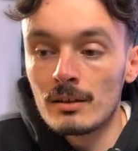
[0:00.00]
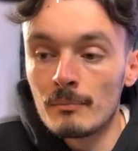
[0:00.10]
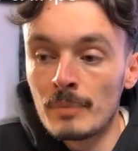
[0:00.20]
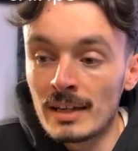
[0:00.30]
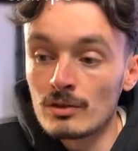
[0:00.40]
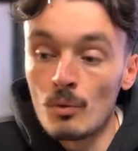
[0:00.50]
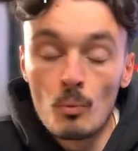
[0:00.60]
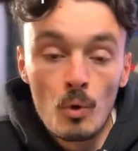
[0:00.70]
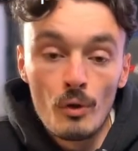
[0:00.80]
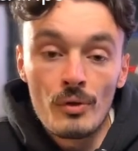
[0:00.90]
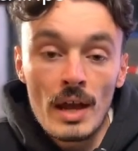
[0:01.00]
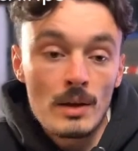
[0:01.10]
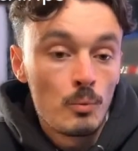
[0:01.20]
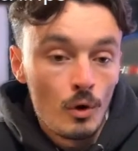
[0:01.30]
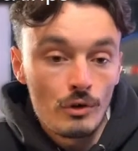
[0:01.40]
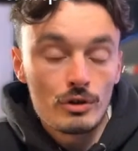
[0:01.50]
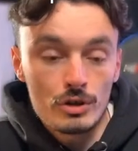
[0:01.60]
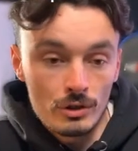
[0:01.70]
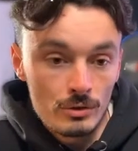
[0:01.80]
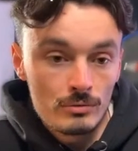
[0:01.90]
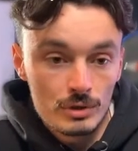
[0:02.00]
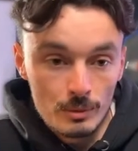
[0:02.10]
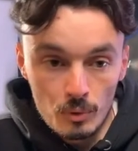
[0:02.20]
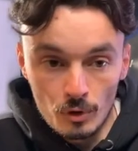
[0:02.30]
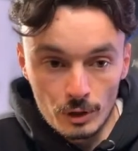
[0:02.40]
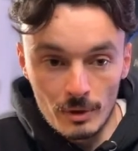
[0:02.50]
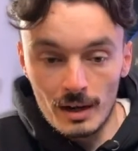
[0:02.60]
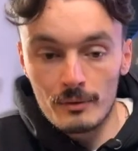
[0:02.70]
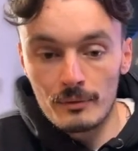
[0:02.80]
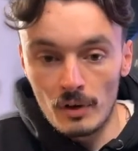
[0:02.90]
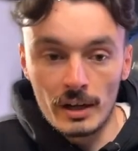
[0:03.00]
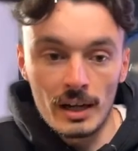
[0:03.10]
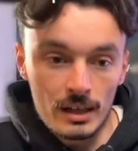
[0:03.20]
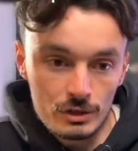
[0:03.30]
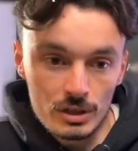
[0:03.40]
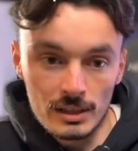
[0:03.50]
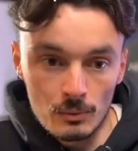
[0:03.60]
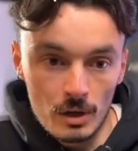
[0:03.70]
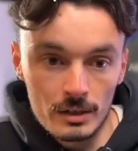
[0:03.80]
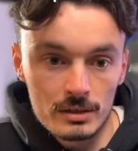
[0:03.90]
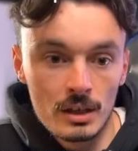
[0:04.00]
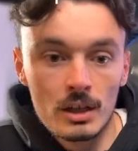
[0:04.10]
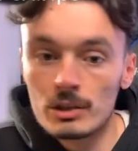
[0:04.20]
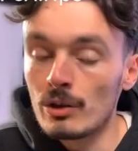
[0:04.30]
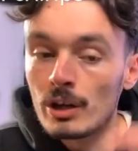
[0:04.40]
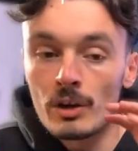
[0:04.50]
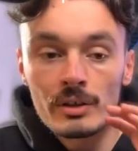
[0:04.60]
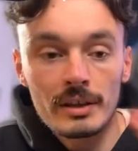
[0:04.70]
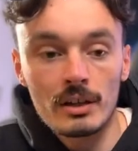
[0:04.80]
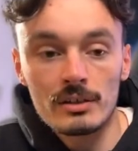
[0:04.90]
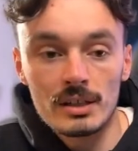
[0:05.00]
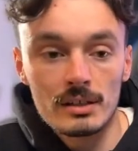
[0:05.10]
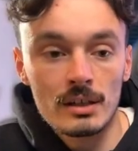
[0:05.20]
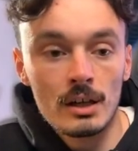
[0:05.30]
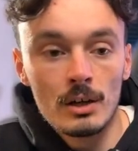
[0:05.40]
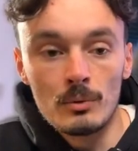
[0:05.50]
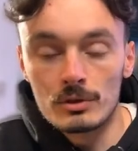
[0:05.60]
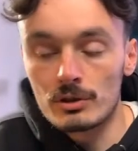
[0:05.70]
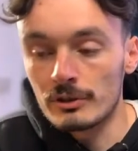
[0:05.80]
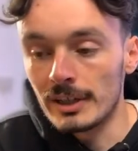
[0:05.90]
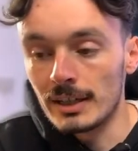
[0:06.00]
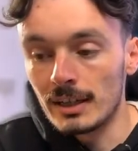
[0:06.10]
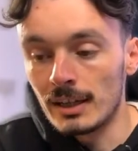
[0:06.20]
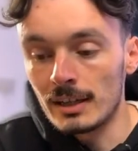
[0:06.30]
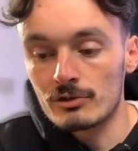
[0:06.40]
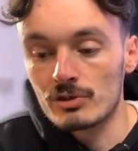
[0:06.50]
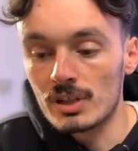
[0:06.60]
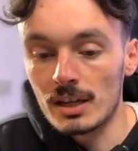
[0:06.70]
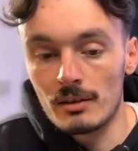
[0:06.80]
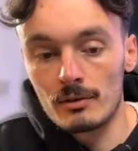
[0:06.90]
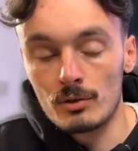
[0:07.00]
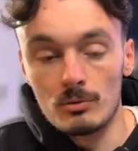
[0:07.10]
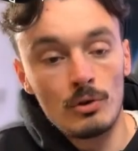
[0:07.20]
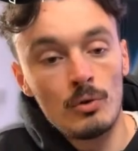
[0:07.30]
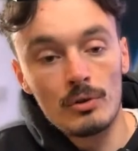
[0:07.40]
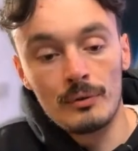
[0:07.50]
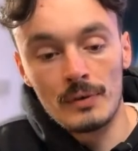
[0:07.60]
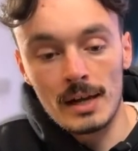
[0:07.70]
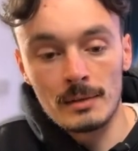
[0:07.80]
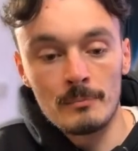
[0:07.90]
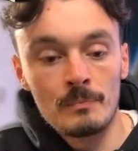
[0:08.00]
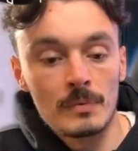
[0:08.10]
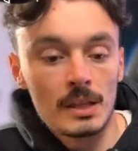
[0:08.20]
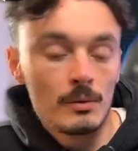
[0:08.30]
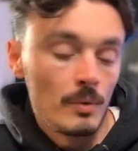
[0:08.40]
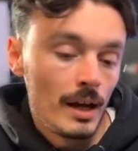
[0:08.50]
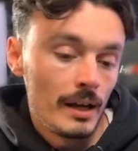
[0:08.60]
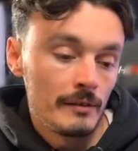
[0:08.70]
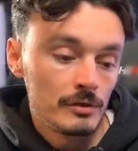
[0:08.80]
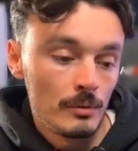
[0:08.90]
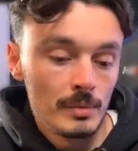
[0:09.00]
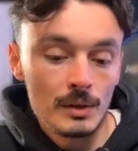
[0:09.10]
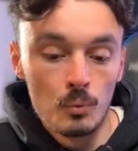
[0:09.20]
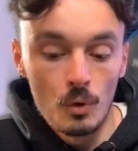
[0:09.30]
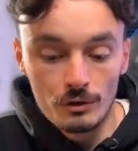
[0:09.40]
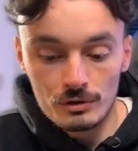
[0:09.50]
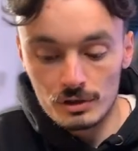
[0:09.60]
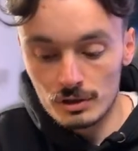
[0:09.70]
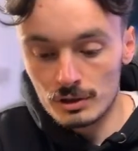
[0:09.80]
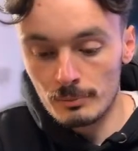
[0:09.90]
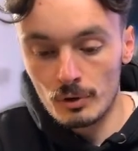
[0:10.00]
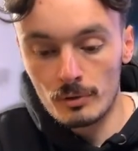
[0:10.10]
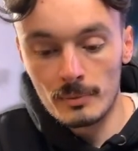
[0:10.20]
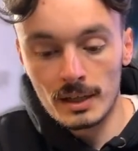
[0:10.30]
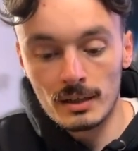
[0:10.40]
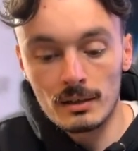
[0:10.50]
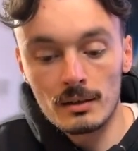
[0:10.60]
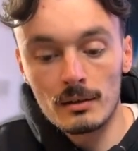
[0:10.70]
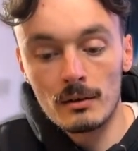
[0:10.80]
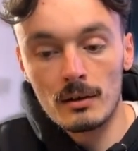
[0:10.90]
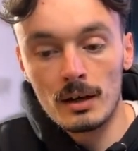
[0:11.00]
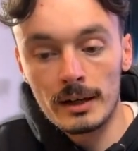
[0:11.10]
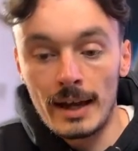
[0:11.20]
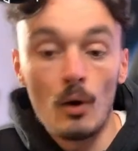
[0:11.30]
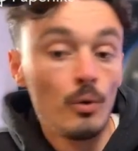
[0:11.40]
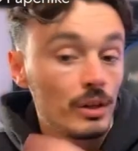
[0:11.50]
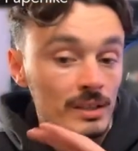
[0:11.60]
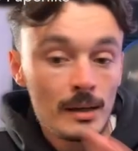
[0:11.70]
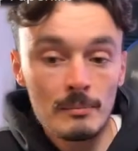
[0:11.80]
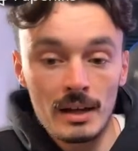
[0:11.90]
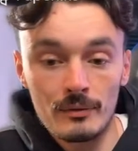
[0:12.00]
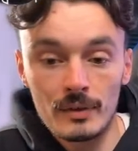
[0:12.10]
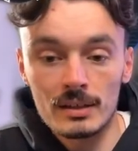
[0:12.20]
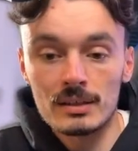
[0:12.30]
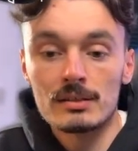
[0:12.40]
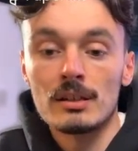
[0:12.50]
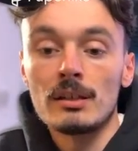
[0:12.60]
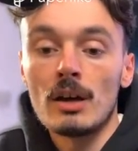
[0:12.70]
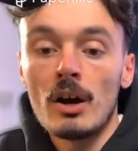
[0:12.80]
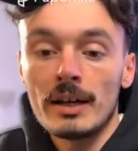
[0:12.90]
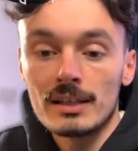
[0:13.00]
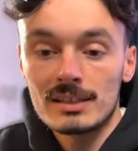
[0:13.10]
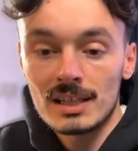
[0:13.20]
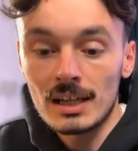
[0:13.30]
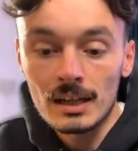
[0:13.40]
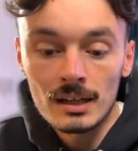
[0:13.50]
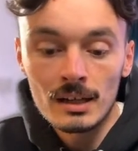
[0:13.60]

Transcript: based on what they want to support you at financially wise. So the only thing I did was create an extra tier called Hall of Fame, where if somebody wants to support me, get all the same benefits as the highest tier,